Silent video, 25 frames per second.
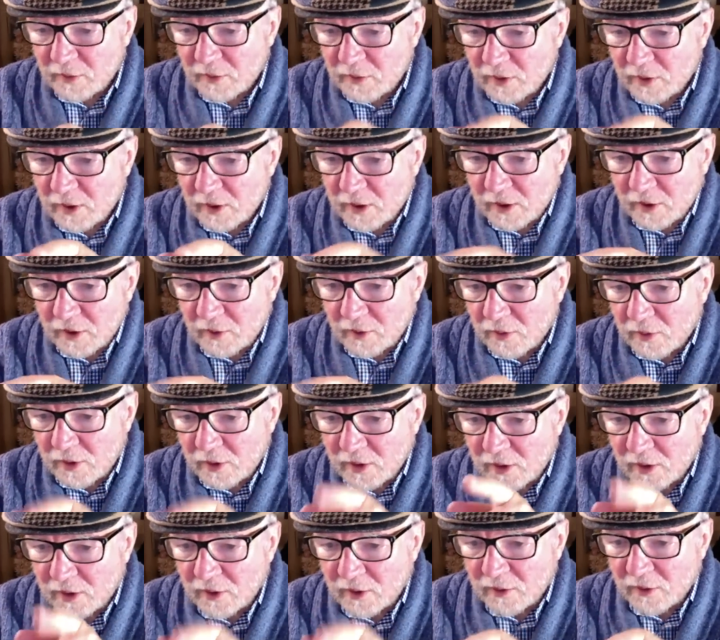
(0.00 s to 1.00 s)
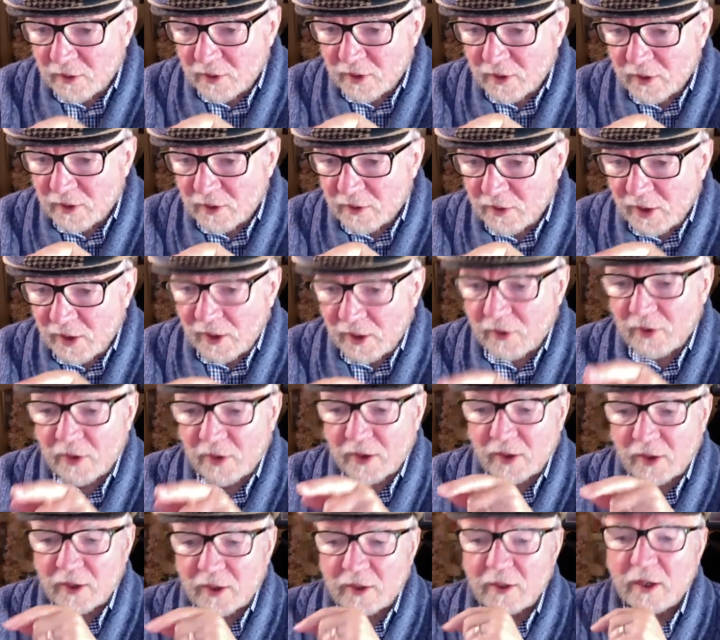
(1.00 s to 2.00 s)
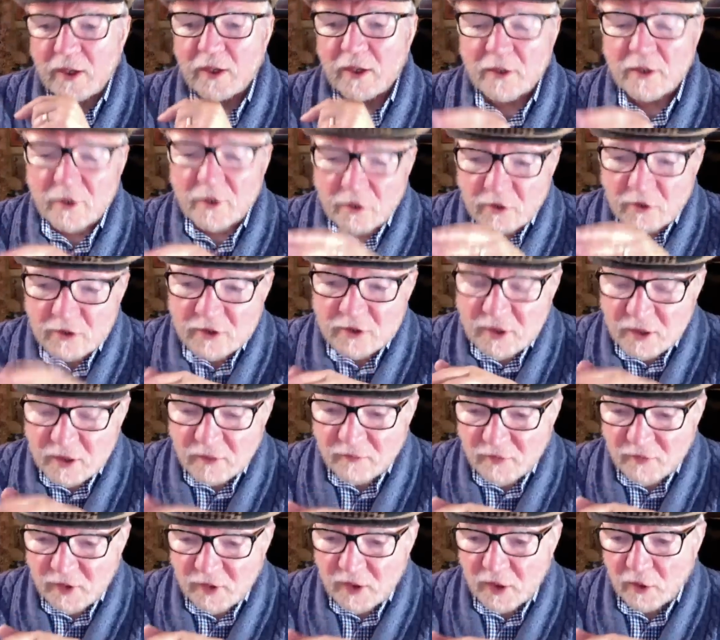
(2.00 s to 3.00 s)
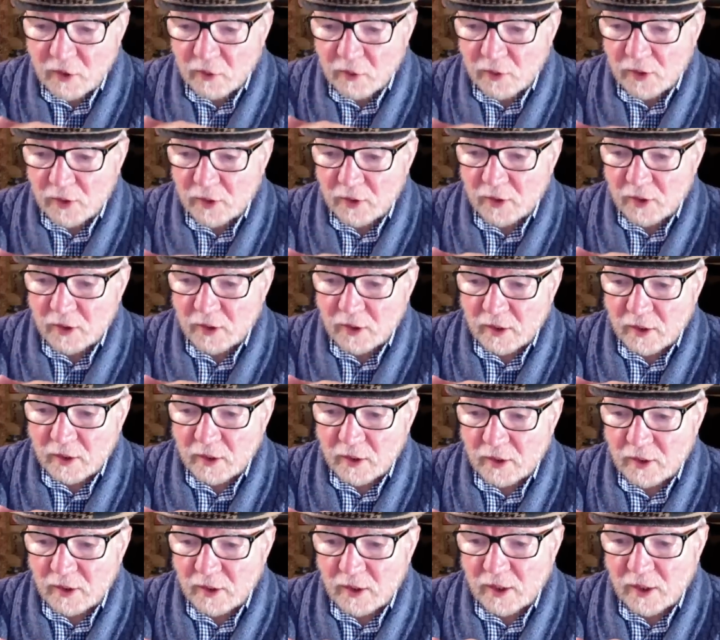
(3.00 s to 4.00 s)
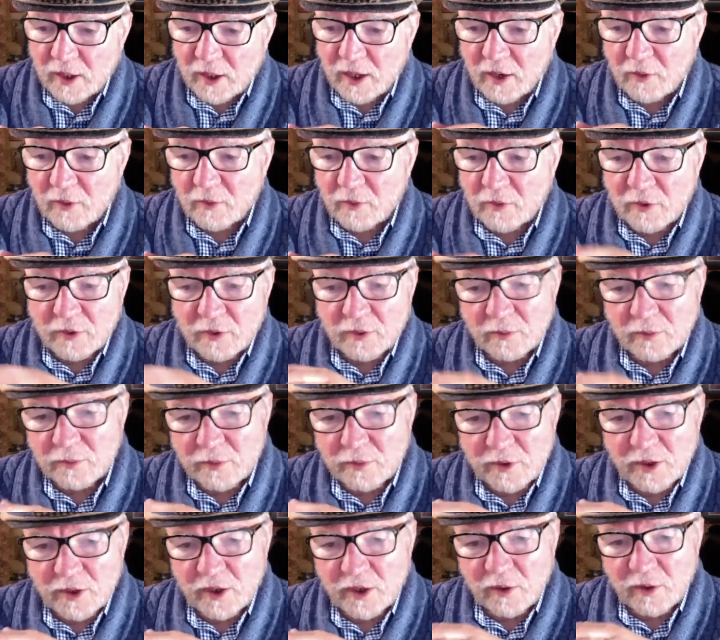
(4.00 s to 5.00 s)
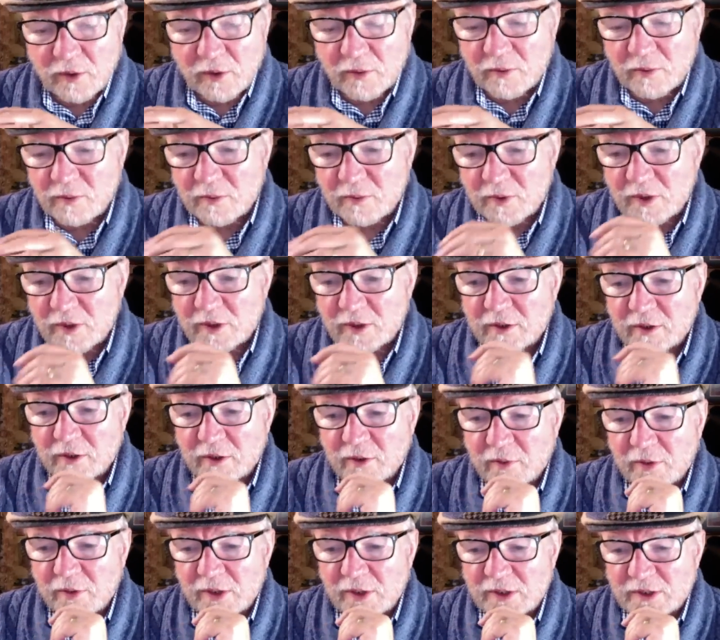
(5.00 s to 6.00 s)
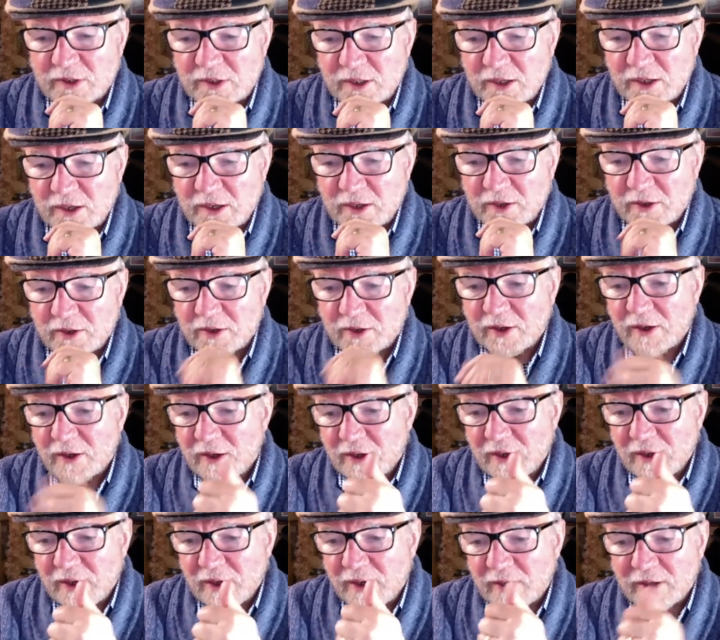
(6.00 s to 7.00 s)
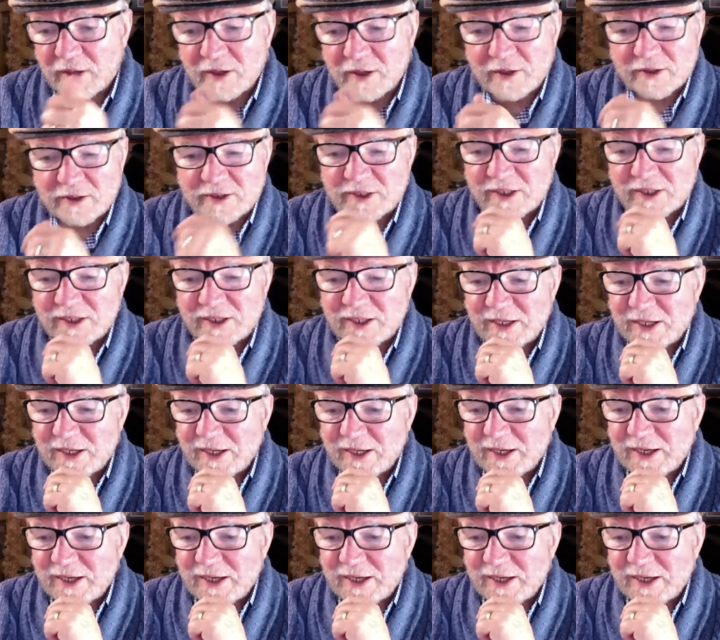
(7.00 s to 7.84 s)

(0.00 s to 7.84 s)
Where are you? Where are you? Where are you? Eric. Yeah. Did you see the video, Eric, on how we're putting a military watch together? Hey, Nelson.